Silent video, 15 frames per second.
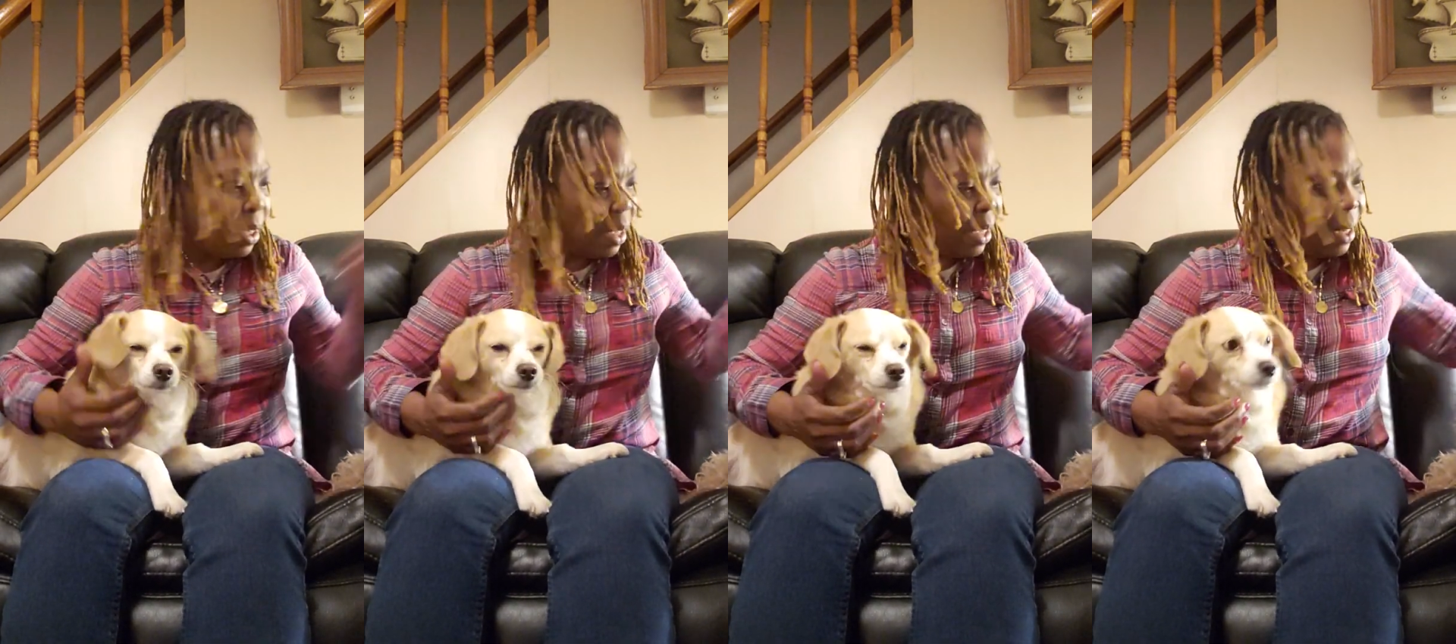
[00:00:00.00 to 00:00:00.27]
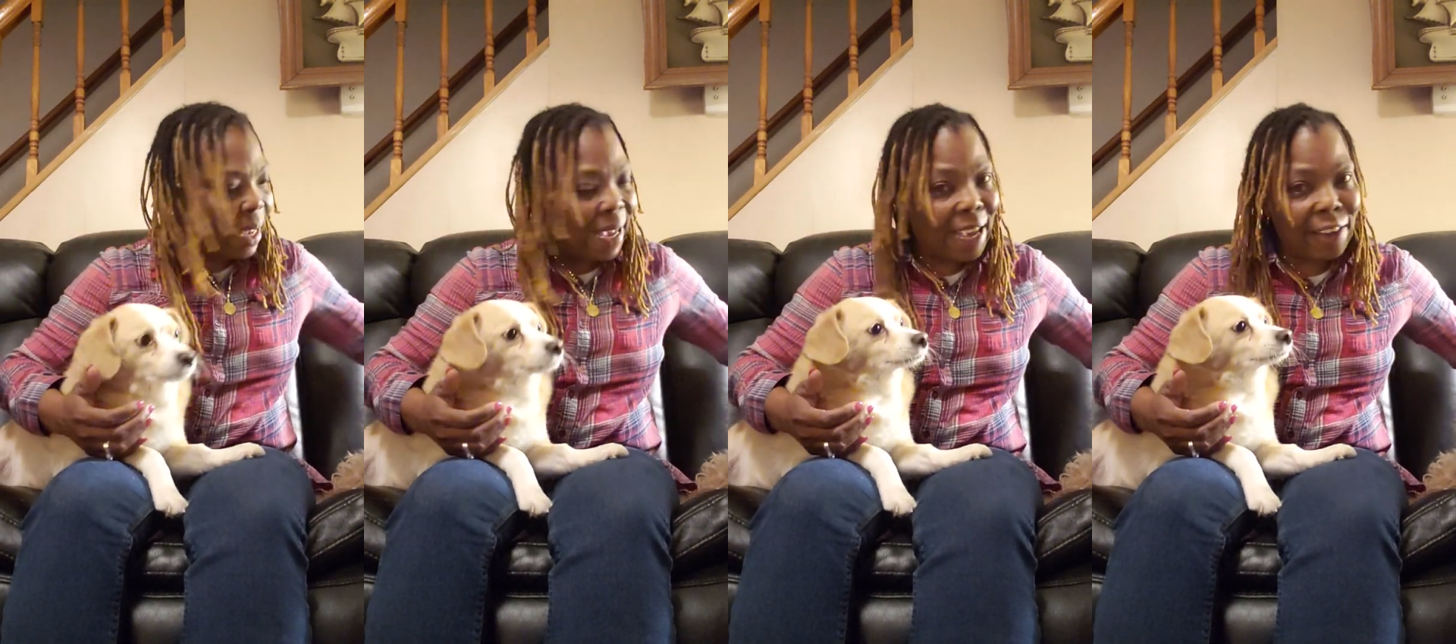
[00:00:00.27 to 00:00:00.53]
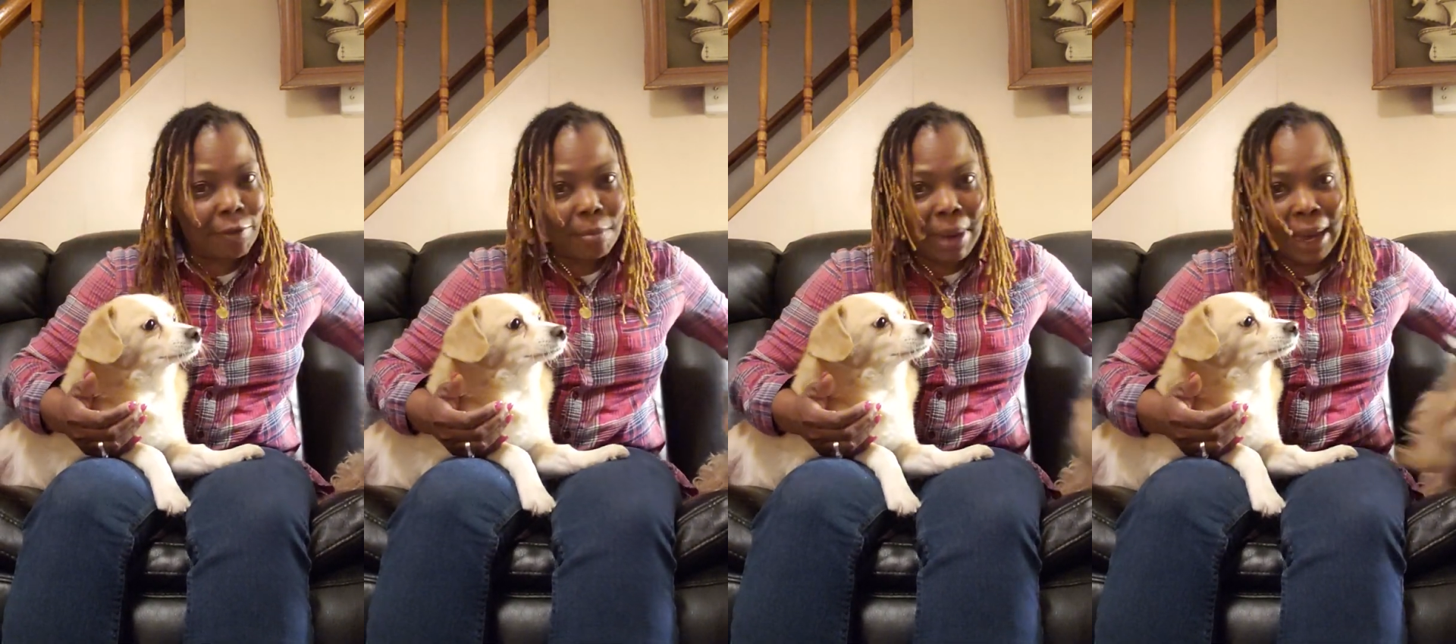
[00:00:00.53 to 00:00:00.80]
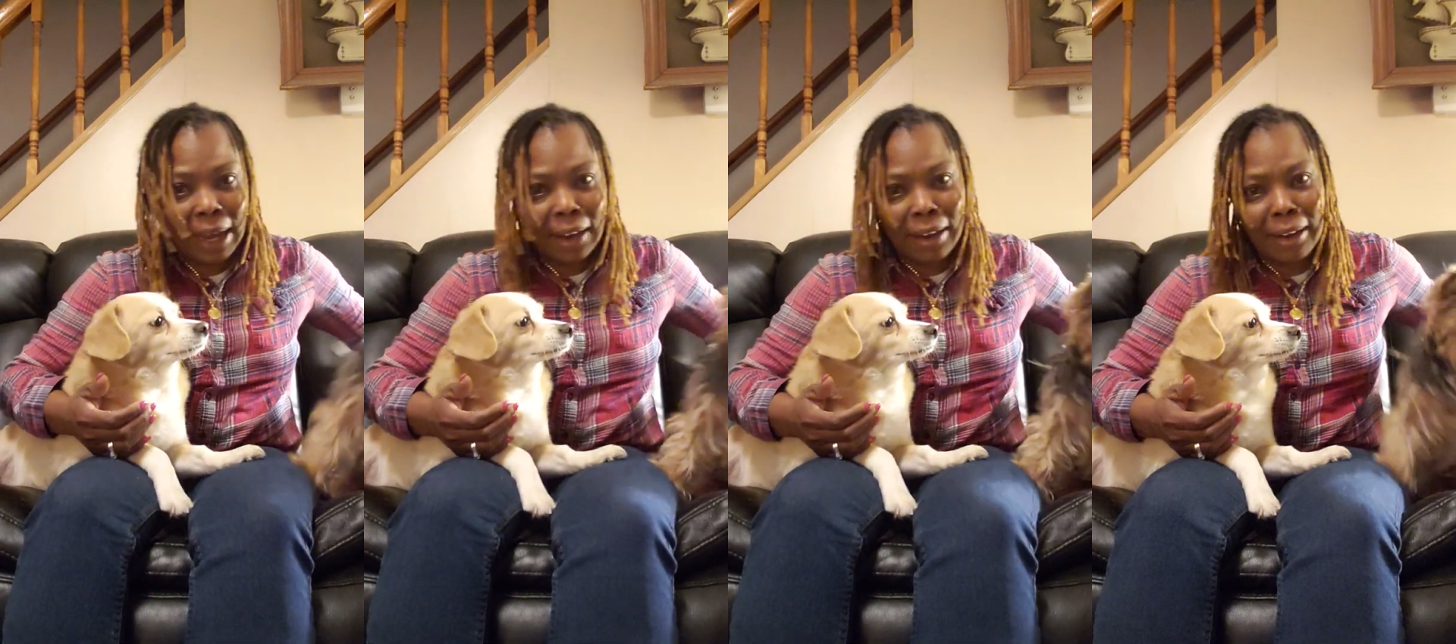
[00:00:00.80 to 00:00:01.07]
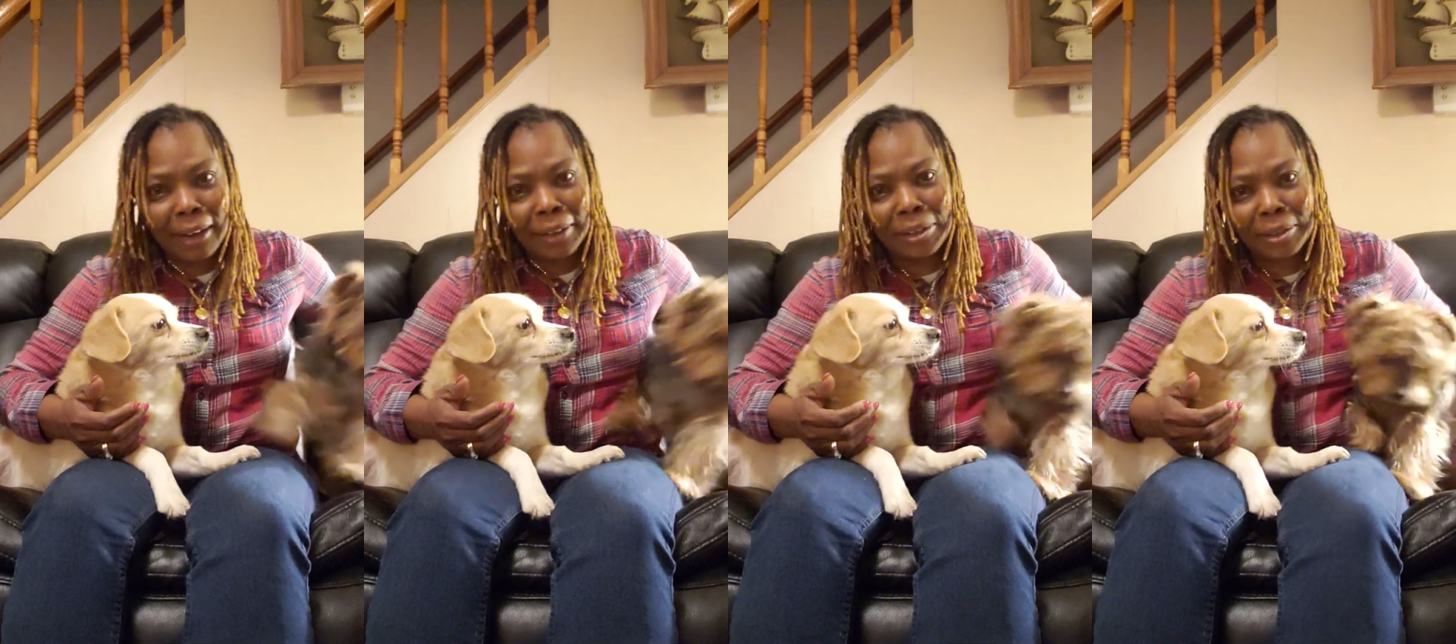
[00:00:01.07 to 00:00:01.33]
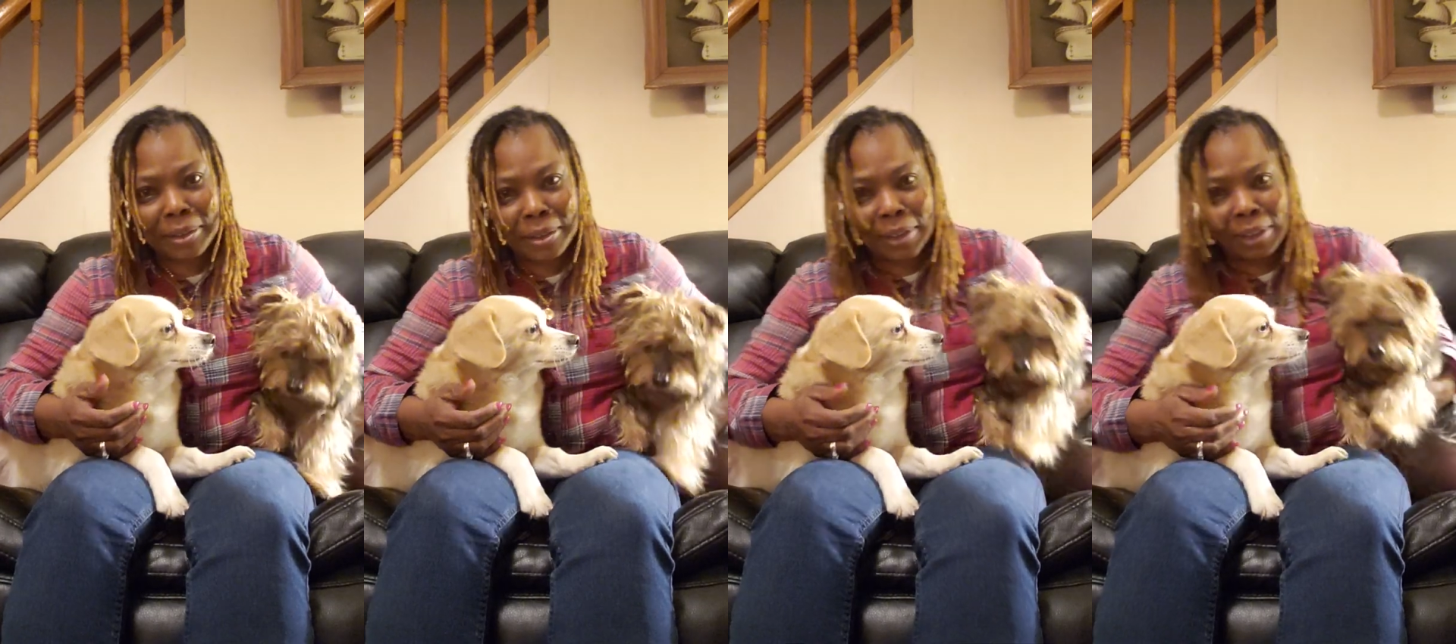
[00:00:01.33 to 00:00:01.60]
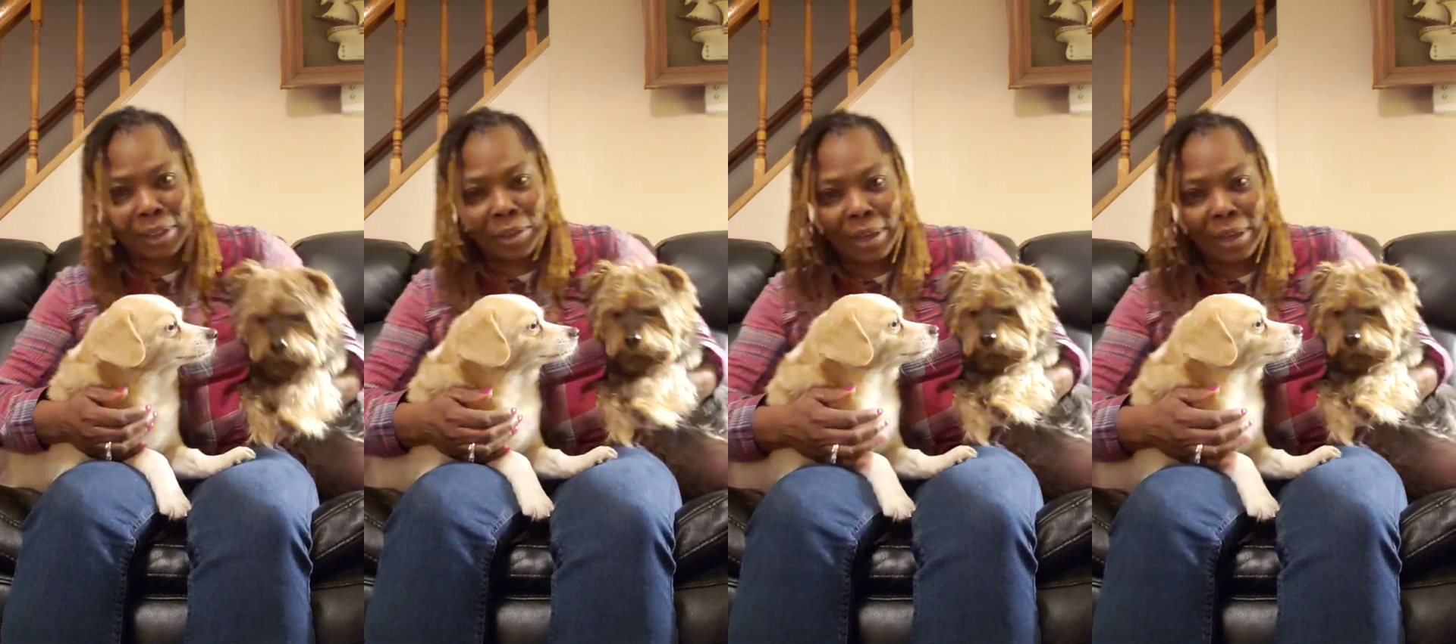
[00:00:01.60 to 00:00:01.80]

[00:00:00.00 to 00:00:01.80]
and I have my other son.